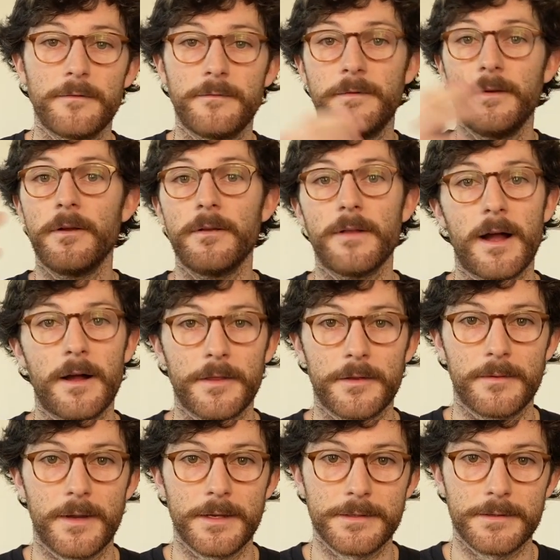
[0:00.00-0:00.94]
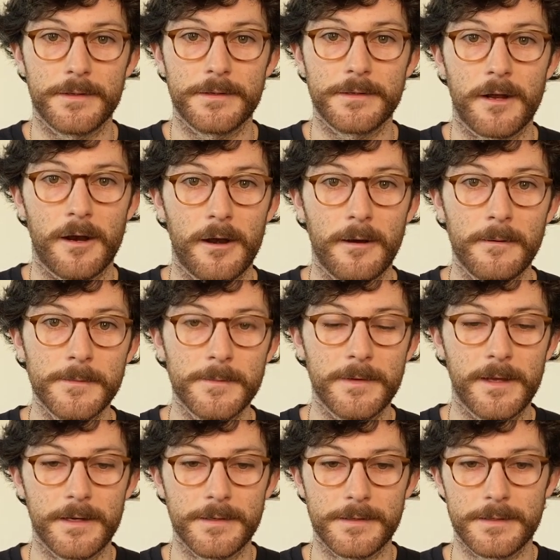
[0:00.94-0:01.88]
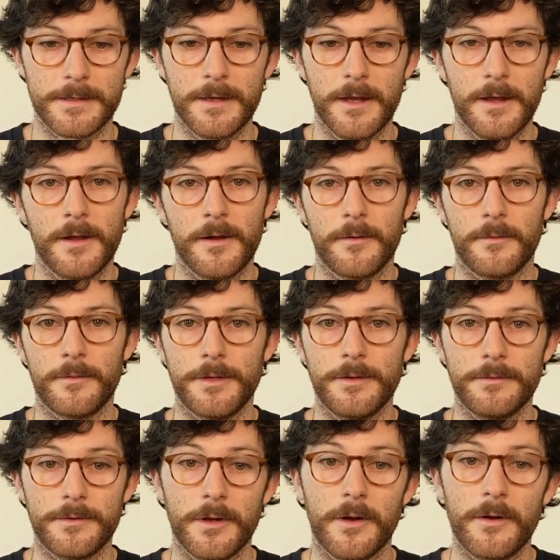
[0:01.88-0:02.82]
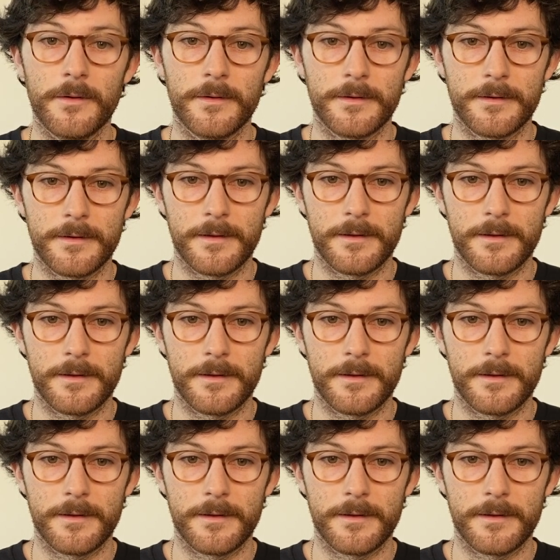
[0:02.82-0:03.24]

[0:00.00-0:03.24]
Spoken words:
fill out the rest of those carbs, because when you don't